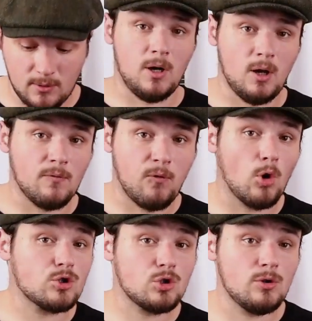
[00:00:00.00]
But
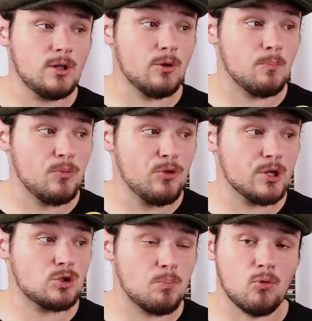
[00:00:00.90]
unfortunately,
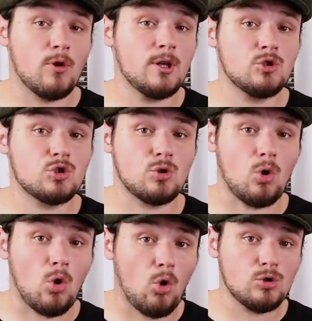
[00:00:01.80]
this bridge
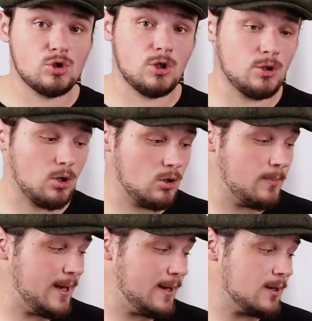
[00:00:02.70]
holds the guitar
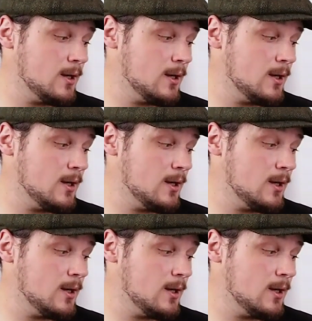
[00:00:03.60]
back.